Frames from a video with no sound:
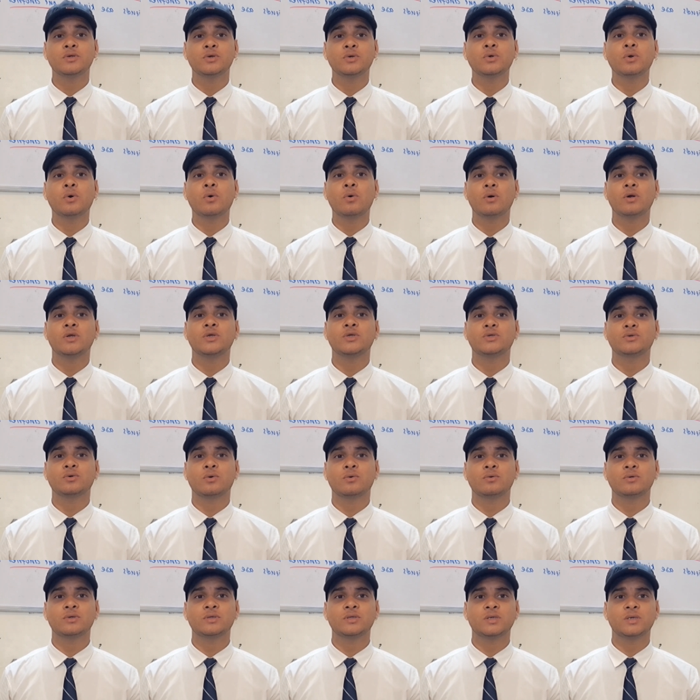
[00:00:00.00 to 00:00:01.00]
with no
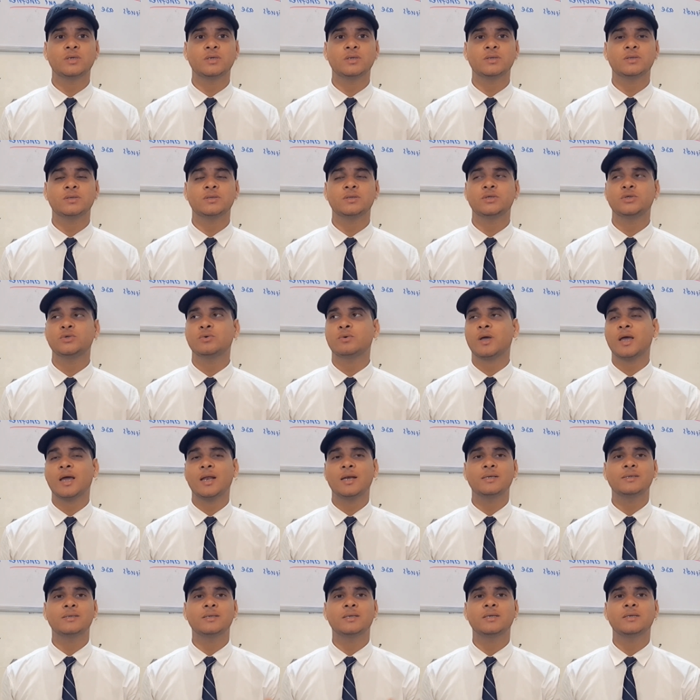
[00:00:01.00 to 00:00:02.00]
resources, you
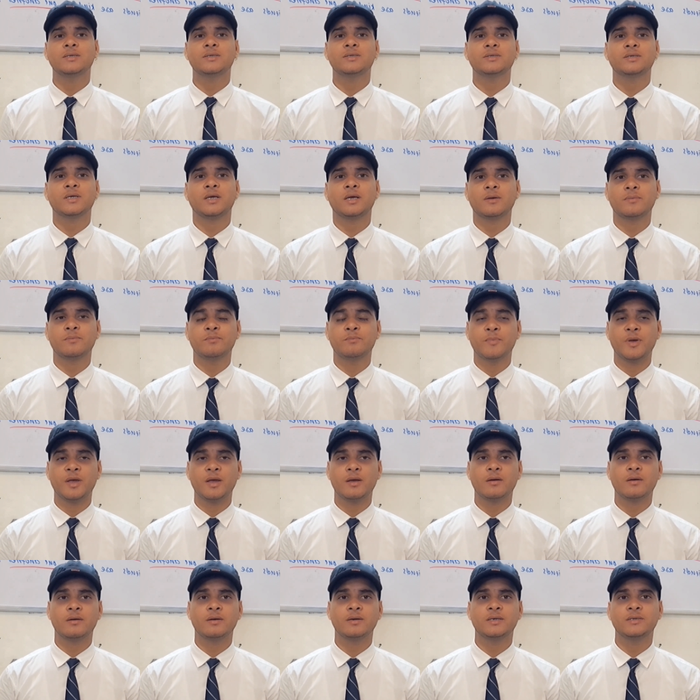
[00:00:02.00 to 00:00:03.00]
can easily say
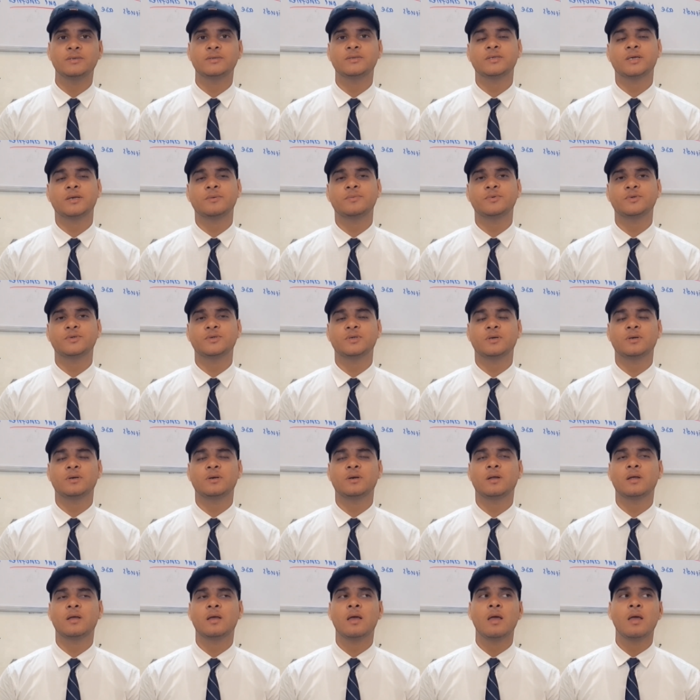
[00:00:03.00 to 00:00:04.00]
beggar description.